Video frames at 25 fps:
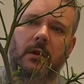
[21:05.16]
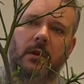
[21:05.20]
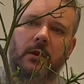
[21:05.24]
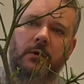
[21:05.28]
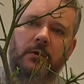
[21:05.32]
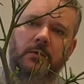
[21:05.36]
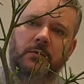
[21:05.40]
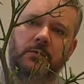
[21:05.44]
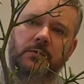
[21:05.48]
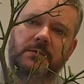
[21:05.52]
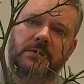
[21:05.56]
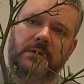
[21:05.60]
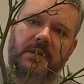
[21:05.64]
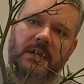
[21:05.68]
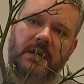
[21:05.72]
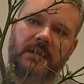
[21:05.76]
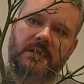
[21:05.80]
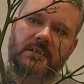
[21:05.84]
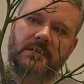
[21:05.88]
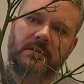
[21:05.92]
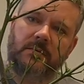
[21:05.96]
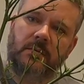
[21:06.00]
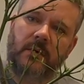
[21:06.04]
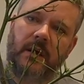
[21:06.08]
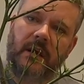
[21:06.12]
lose
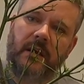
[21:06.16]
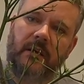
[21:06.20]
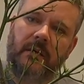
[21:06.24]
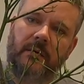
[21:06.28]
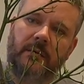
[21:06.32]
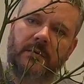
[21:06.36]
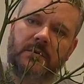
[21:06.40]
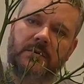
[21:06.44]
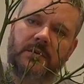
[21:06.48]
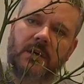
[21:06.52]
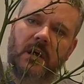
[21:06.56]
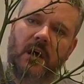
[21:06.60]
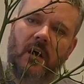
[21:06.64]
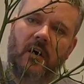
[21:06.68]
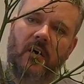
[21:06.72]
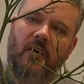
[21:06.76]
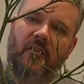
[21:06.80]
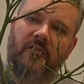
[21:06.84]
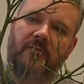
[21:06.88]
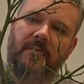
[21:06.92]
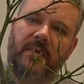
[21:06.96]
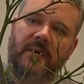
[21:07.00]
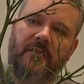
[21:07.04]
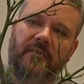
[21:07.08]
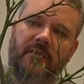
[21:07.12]
this where it was cut
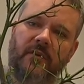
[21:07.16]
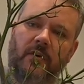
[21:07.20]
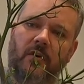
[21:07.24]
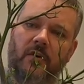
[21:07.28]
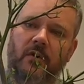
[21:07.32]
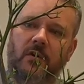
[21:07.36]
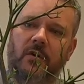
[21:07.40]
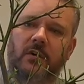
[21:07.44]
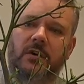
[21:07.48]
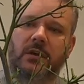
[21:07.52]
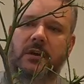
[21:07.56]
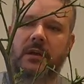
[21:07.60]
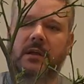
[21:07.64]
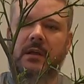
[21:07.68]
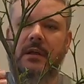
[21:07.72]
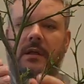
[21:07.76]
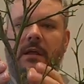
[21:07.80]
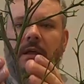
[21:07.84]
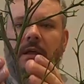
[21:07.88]
off before